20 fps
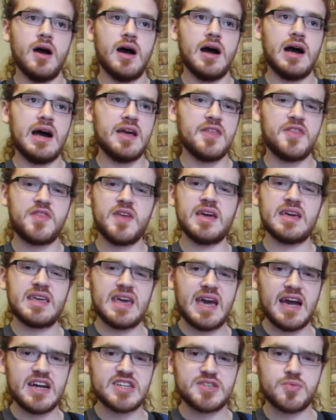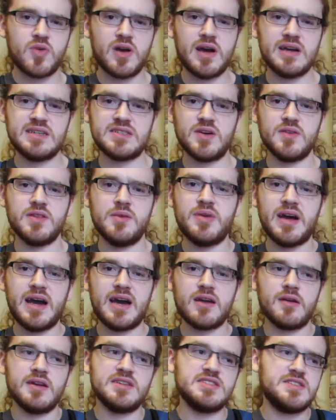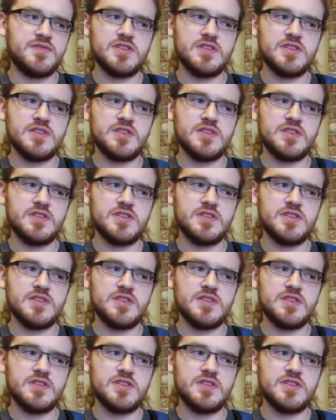I think cash price on the batteries,